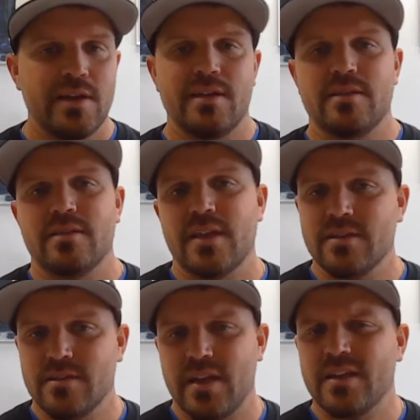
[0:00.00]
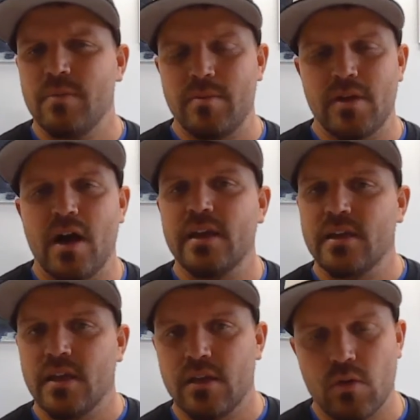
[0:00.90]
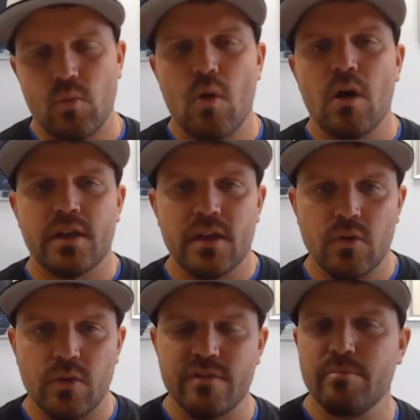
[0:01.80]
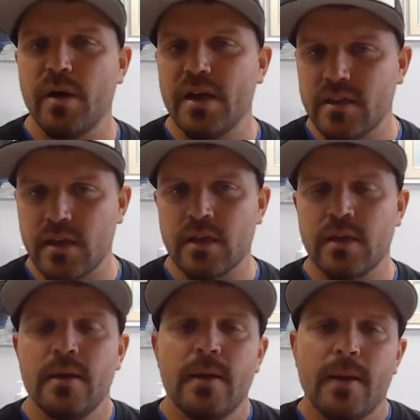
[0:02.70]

in things like maybe hiking or walking or even biking,